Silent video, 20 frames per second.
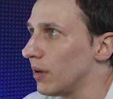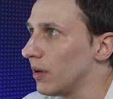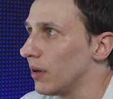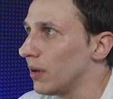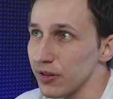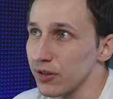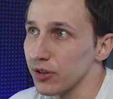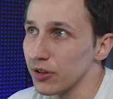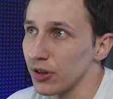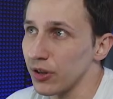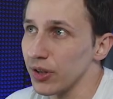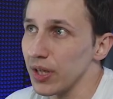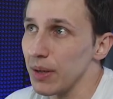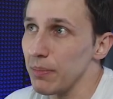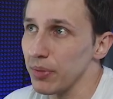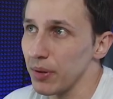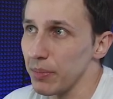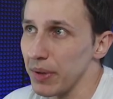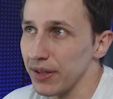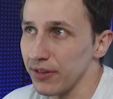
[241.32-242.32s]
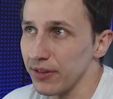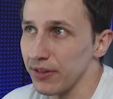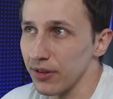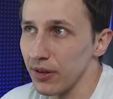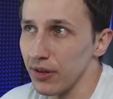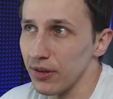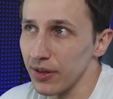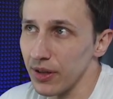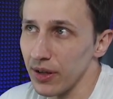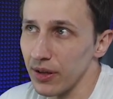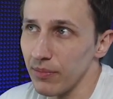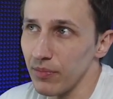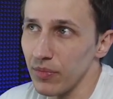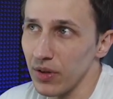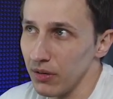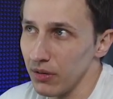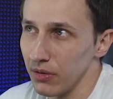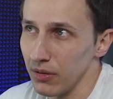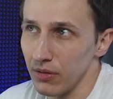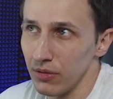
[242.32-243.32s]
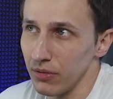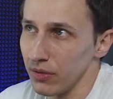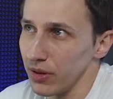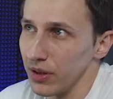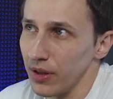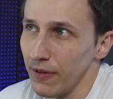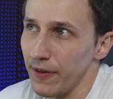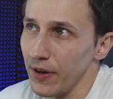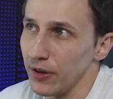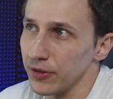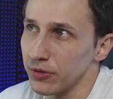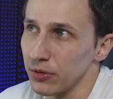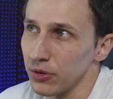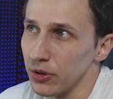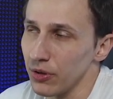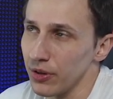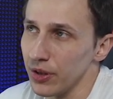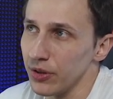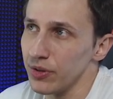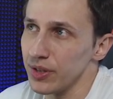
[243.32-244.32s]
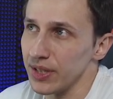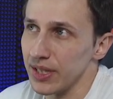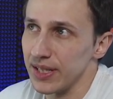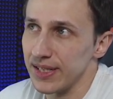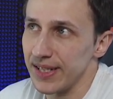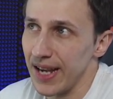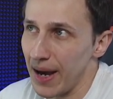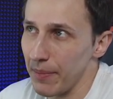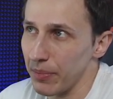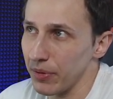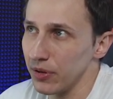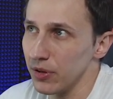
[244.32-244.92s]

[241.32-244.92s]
start implementing in FL Studio there is a tap.